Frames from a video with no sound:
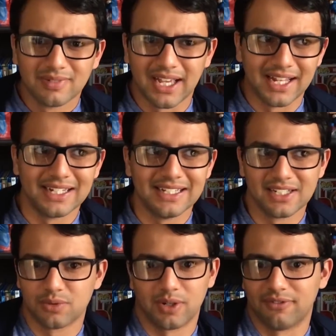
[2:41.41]
and he
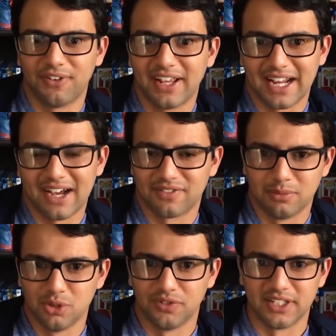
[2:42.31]
doesn't want to fight half the
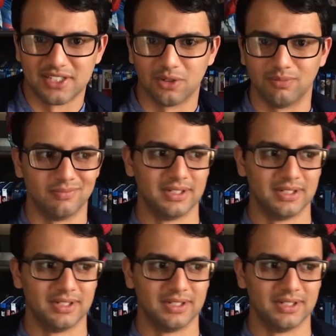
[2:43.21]
movie, so